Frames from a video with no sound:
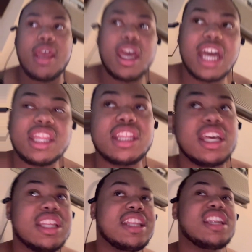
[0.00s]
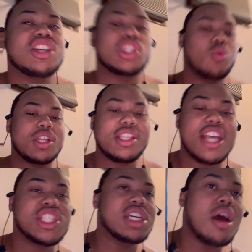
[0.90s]
And then they just switch that
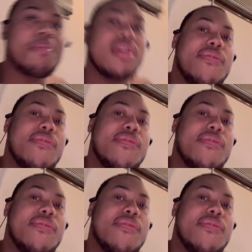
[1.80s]
shit up in the